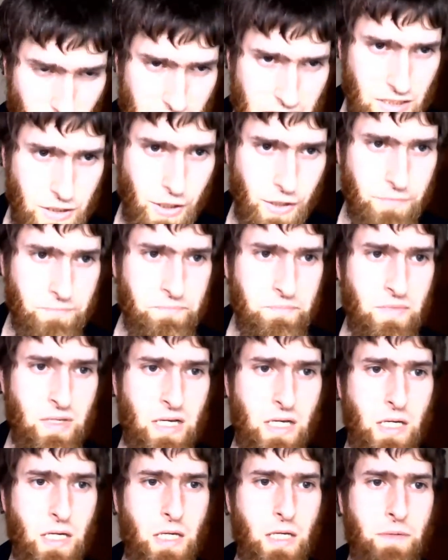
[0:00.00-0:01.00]
So
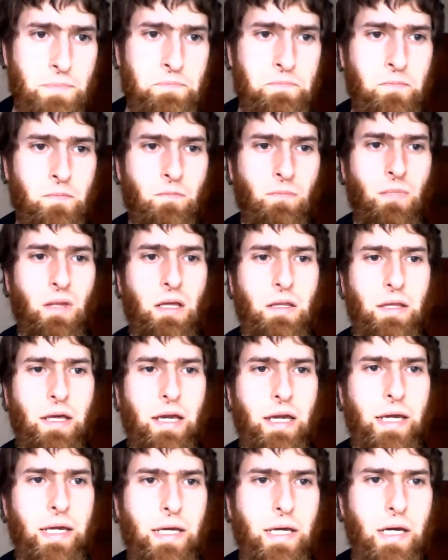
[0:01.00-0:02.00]

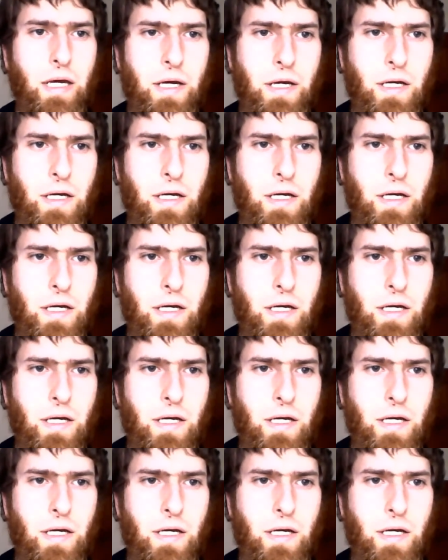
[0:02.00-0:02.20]
they